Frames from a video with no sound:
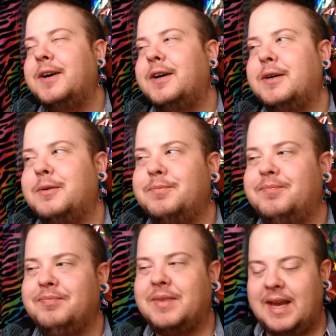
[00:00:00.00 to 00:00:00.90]

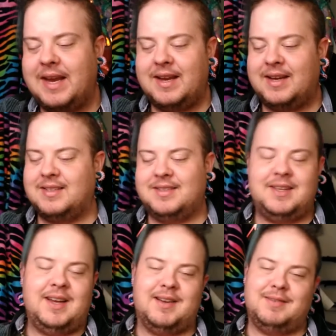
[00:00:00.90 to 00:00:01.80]

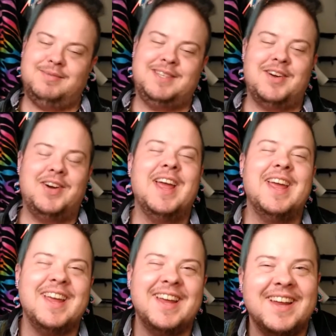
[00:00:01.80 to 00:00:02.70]
And yeah. So
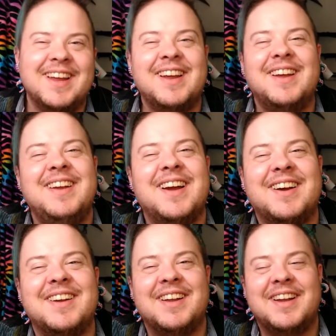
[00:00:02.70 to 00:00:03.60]

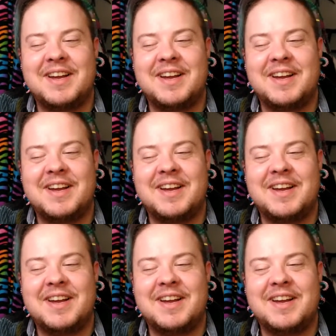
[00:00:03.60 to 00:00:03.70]
yeah.